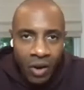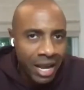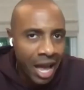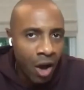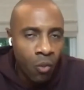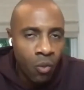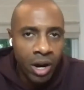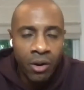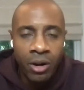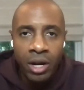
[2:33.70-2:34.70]
right now
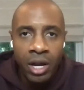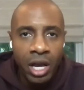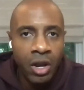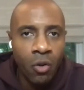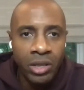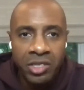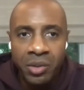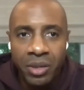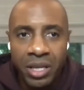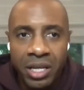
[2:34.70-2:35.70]
where, you know, with
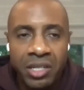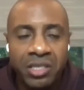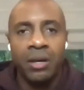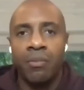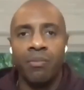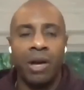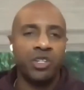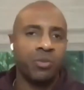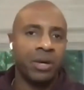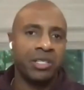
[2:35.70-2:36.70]
some of these
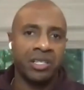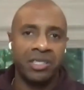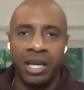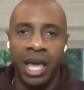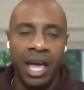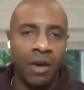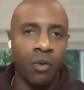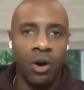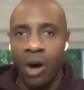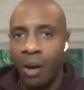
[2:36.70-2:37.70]
measurements, it's like, hey,
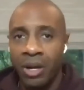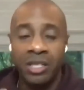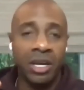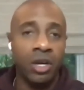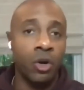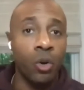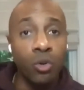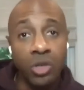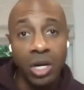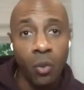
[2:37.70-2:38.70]
well, I'm going to tell you
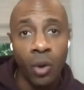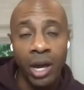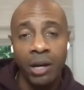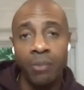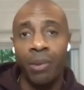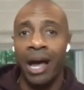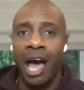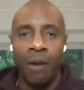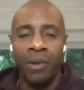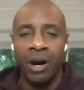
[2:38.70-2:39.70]
who's going to win by
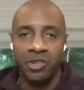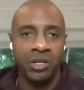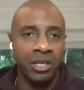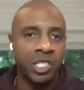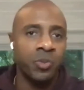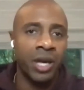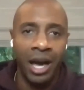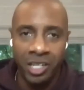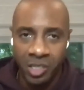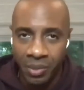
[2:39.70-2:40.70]
how much. Let's be
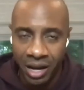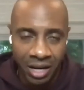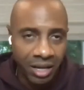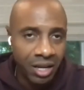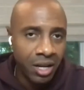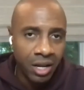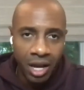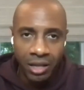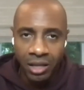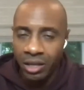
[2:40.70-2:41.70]
honest about it.
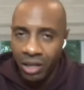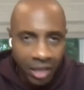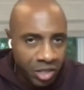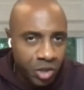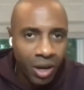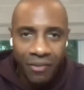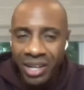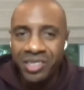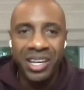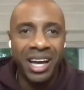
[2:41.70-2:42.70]
Uh, unless you have
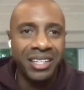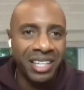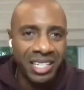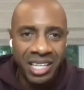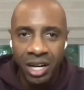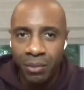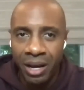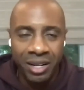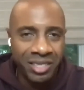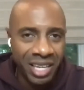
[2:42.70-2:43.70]
inside detail
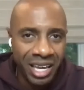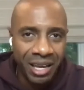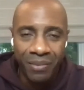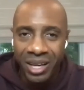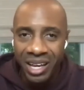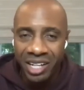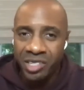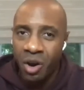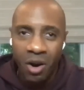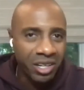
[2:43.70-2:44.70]
about a team,
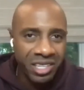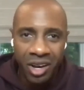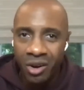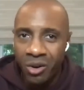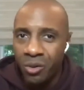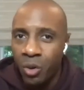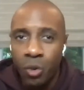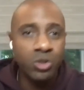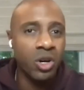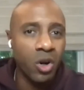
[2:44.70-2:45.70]
it's hard to tell
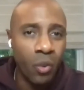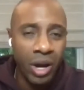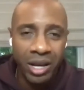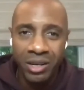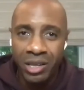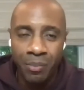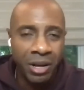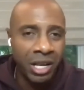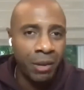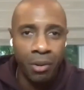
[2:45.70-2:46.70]
who's going to win
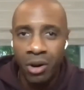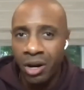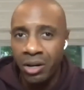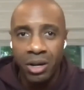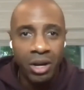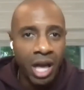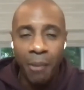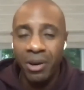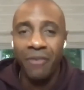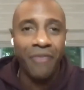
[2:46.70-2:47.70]
depending upon
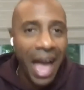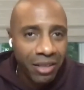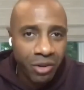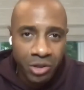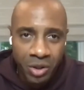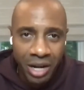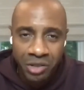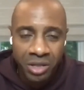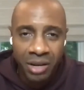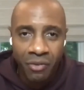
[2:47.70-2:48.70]
how many factors are
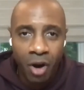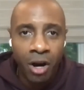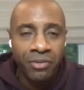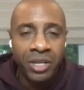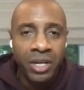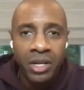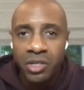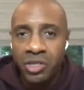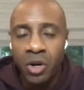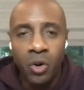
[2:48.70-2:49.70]
actually involved.
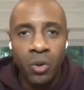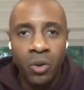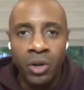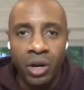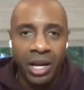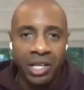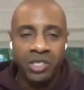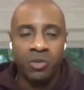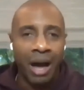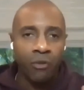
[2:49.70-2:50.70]
So look,
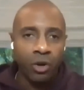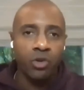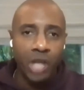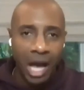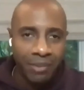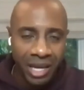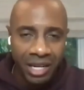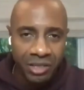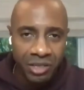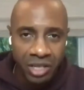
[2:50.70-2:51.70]
it's my real job to get
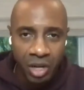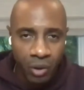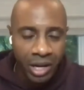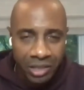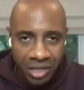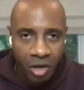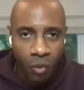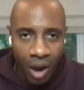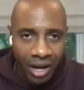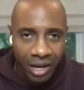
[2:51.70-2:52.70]
into the grit, into the
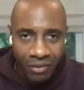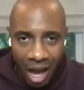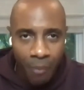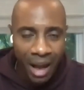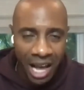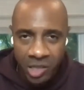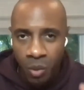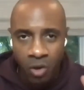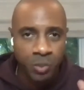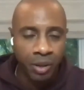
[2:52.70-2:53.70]
grind of how
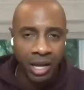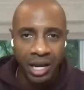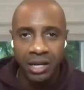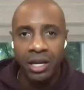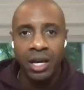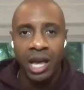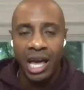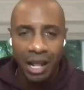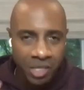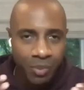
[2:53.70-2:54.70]
basketball is played.
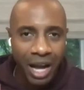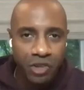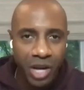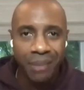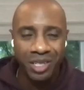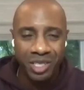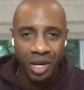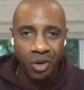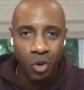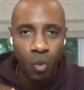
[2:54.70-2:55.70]
And it's my job to
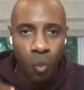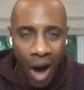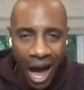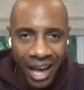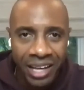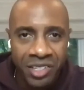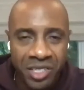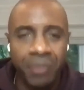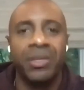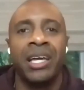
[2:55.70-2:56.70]
tell you why
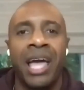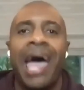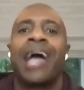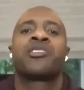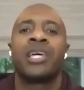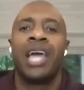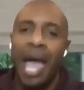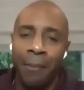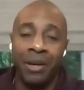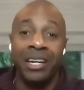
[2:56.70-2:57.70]
something actually
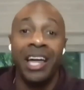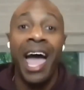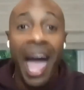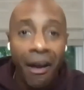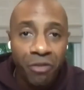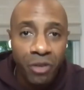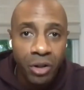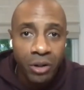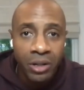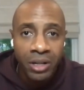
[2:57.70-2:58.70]
happened
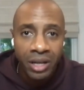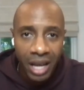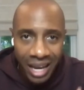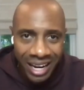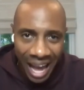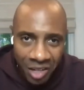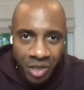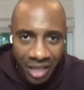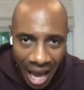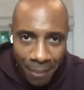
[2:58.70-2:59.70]
after it
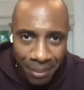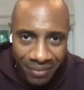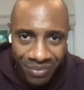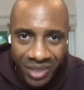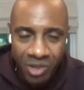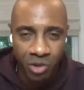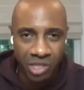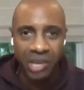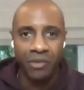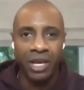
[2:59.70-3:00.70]
actually happened. So
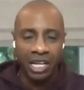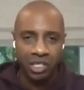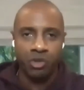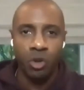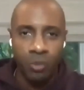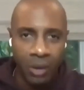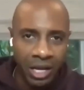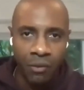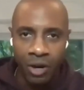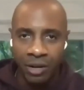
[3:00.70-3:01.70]
just give you guys the true
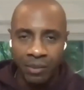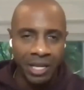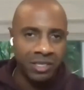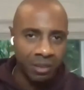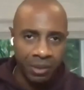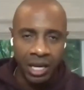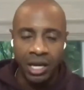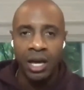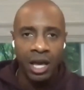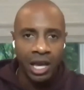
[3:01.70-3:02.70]
meaning of what it means to
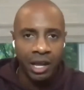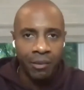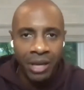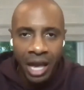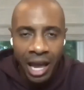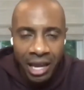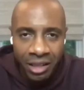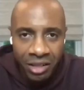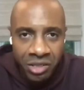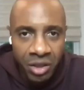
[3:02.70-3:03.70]
be an NBA
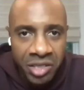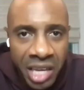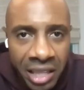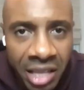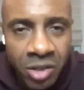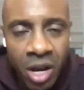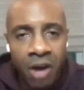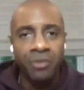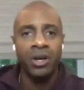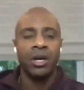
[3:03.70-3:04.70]
analyst. So let's kick things off